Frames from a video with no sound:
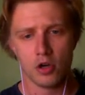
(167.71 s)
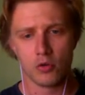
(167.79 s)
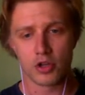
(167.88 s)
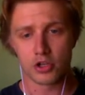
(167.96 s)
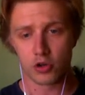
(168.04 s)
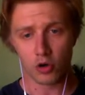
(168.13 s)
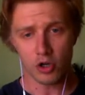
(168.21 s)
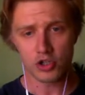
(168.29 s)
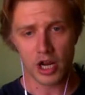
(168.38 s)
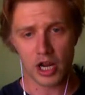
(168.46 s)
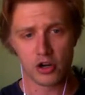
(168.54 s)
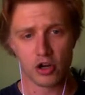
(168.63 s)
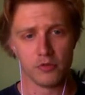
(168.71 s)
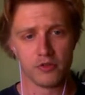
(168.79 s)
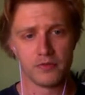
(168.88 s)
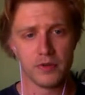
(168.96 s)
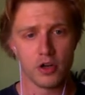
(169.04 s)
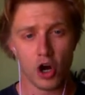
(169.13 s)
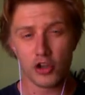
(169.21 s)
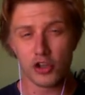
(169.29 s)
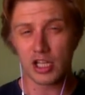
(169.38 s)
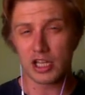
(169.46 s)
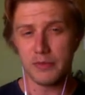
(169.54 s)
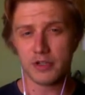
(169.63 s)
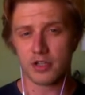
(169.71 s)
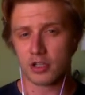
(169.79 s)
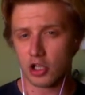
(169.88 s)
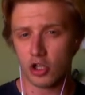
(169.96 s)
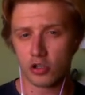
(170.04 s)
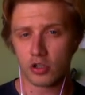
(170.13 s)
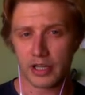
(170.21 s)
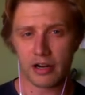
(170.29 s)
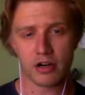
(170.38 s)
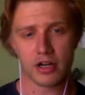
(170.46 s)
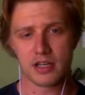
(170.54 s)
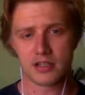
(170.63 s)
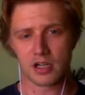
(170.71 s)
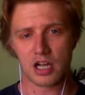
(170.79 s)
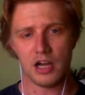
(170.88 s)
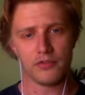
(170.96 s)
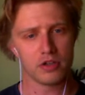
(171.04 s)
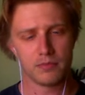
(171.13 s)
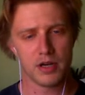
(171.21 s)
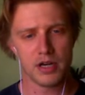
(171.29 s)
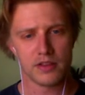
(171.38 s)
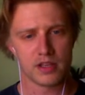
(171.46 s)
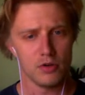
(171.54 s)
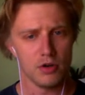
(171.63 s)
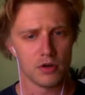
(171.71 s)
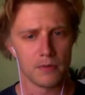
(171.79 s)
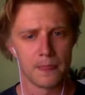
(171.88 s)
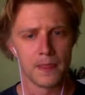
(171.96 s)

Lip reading: With a torch and no movement, only a limited local area is uncovered, but nothing more.